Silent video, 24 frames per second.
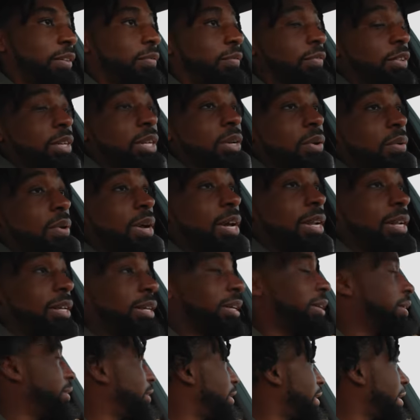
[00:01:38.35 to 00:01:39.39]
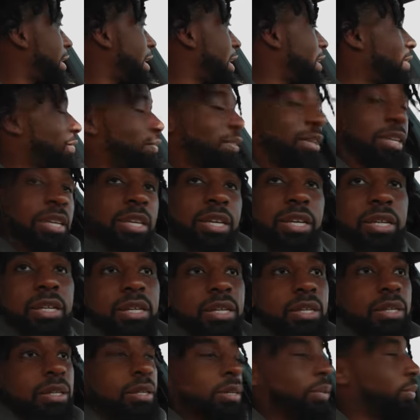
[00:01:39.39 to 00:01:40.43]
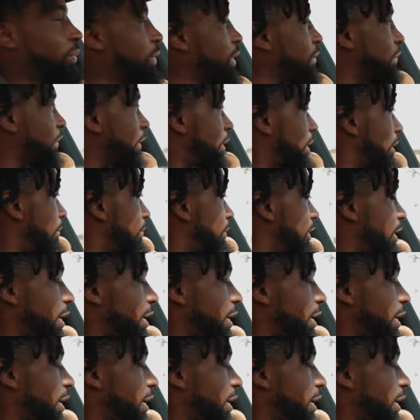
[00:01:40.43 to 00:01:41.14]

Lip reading: a video out of it, and whatever comes